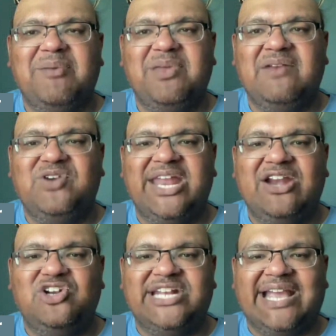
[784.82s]
become an everyday
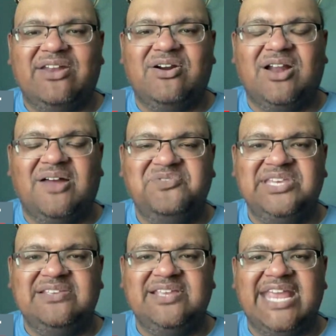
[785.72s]
or check out our
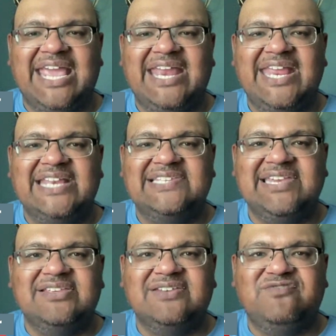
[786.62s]
off-season and
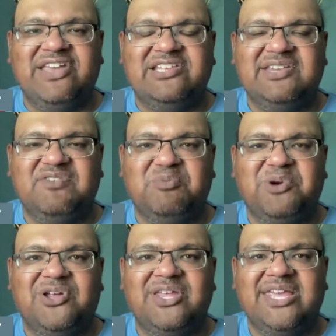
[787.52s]
in-season fantasy
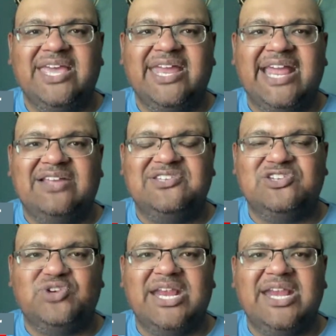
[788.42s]
football
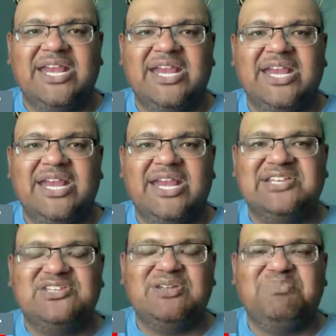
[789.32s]
analysis. Straight, no
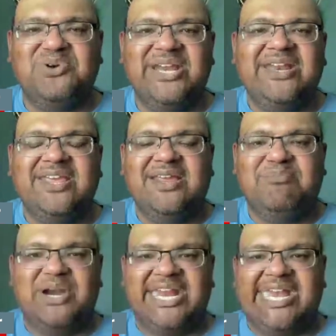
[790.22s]
nonsense, to the point,
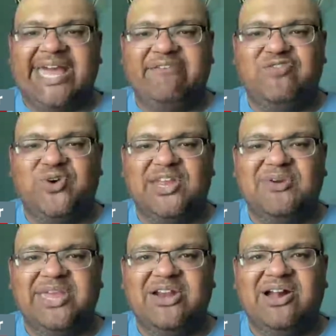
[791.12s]
breaking down for
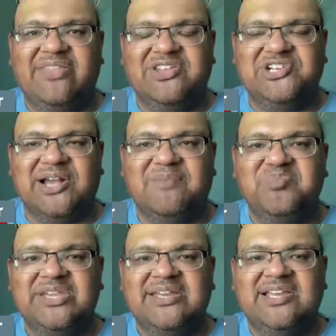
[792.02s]
you here on the show.
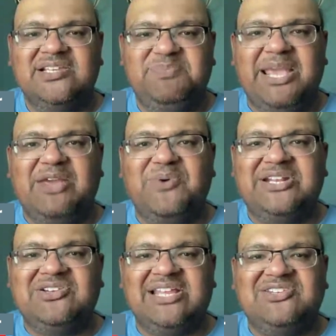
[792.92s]
Speaking of
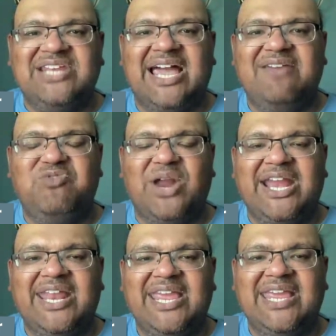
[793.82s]
which, let's dive
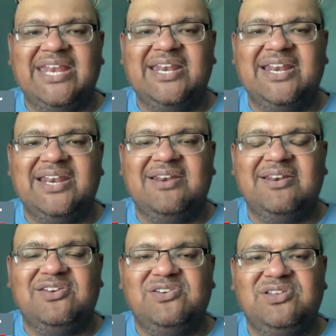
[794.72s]
right
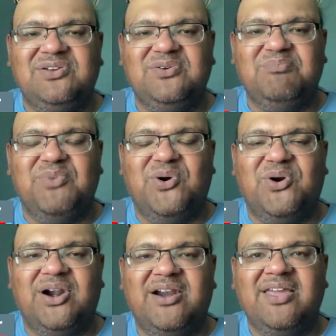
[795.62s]
into
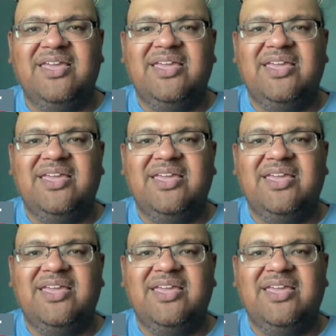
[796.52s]
more